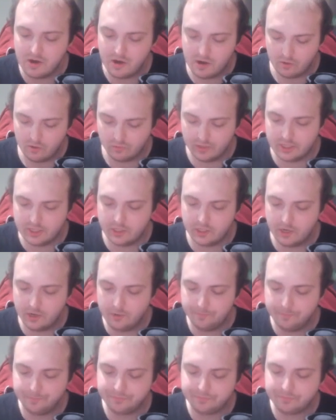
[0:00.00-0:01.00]

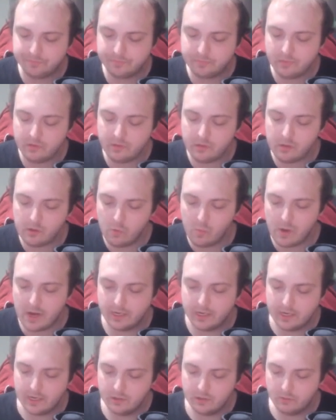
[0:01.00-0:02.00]
ratio.
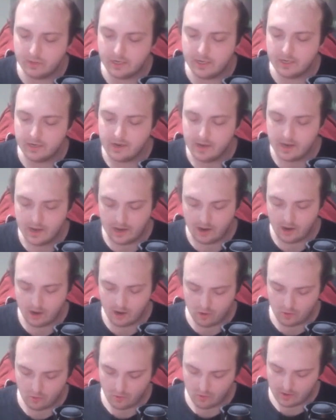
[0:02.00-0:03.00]
Watkiyuki.
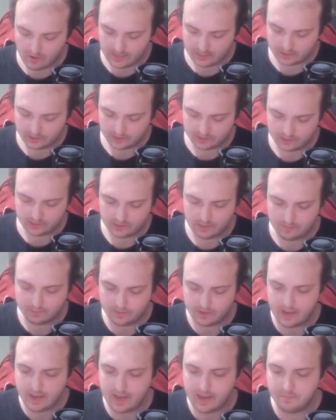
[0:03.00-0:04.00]
Oh, I just skipped
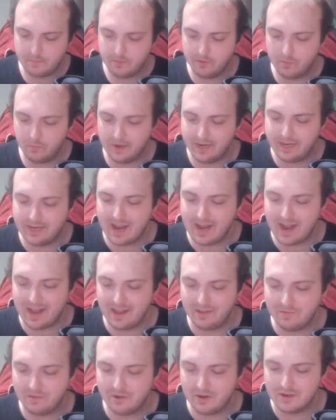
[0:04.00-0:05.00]
ahead, but we
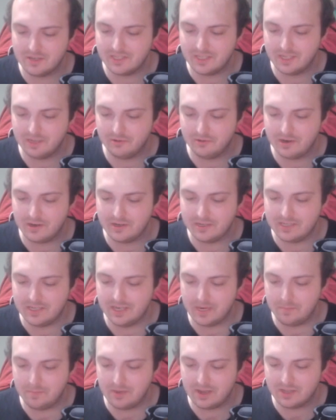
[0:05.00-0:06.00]
got for our secret rare
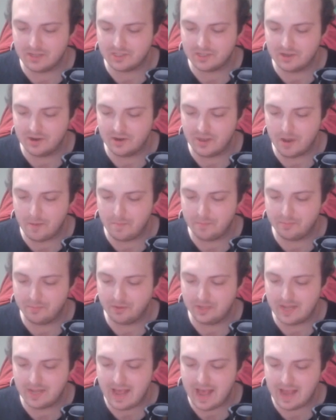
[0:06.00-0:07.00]
Diabell Star, the
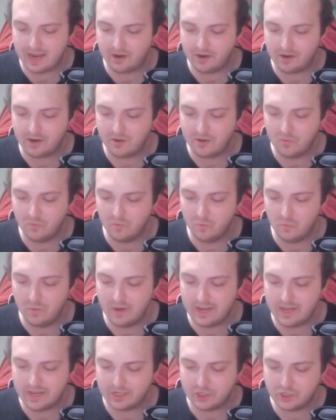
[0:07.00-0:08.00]
Black
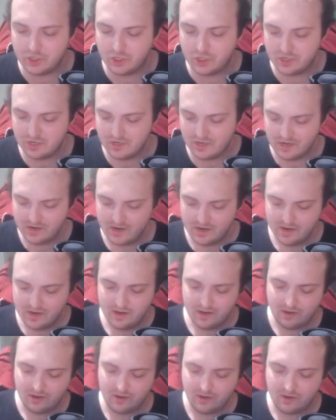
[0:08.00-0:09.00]
Witch.
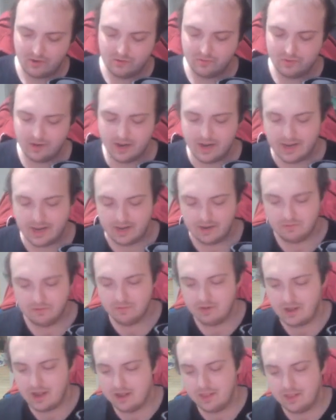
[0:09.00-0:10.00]
All right.
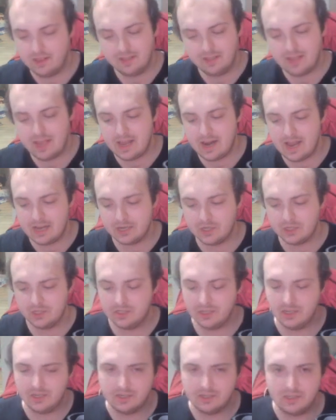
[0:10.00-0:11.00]
I think that actually
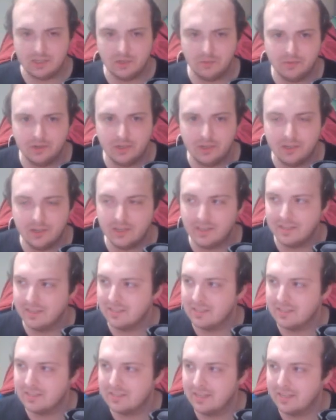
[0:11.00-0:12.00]
is like still pretty good. I think
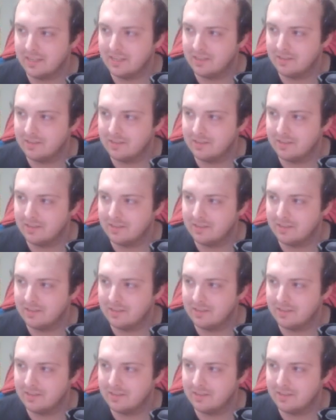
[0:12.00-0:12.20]
that's like